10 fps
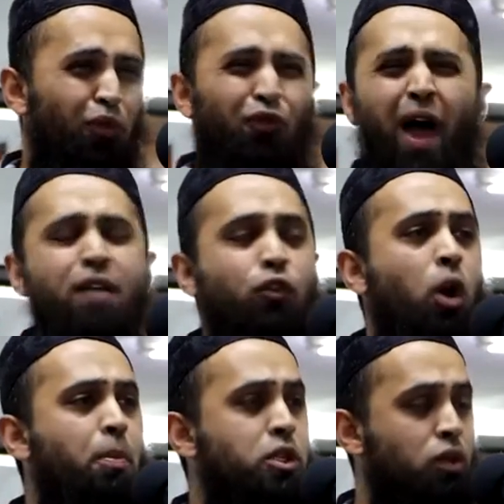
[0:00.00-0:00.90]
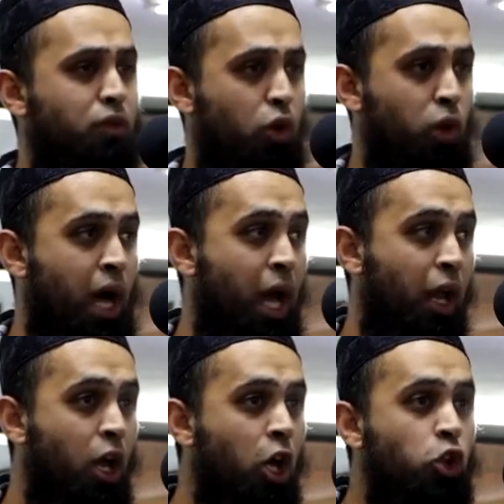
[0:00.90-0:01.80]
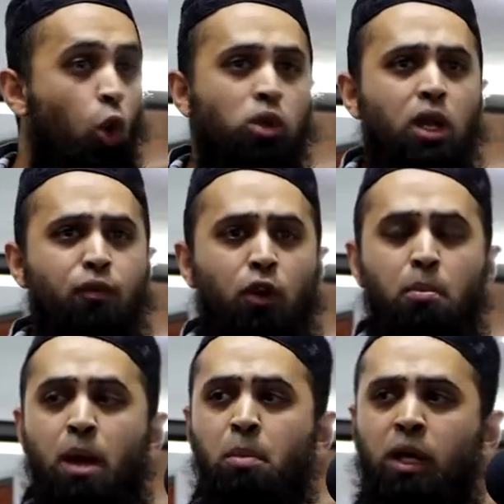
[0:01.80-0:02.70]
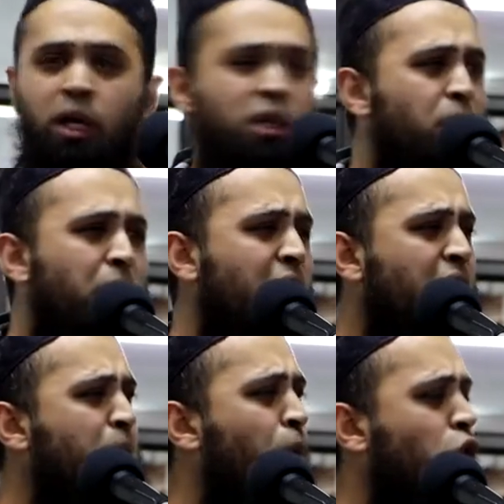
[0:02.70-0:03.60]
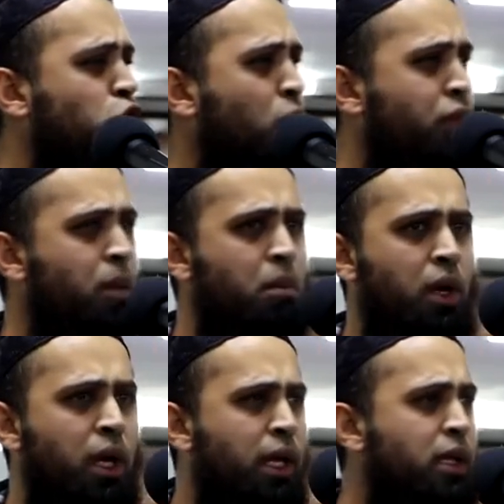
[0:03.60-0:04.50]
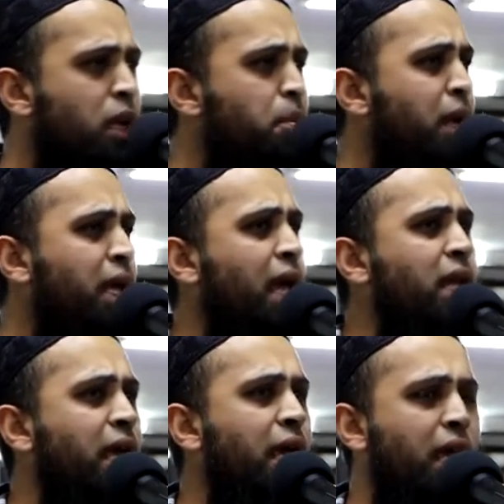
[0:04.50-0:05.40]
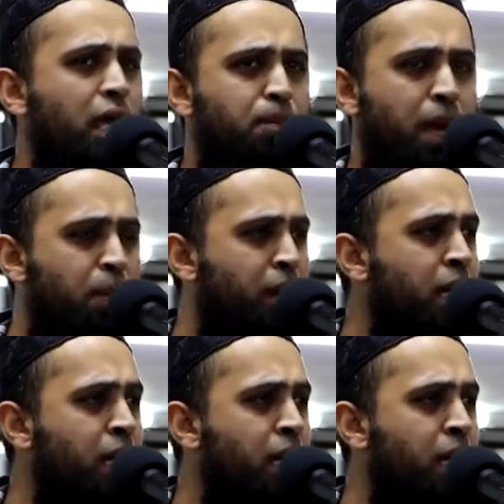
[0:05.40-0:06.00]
5 copies of the Quran, totally from memory. He didn't bring any books with him. He didn't bring any ink and paper.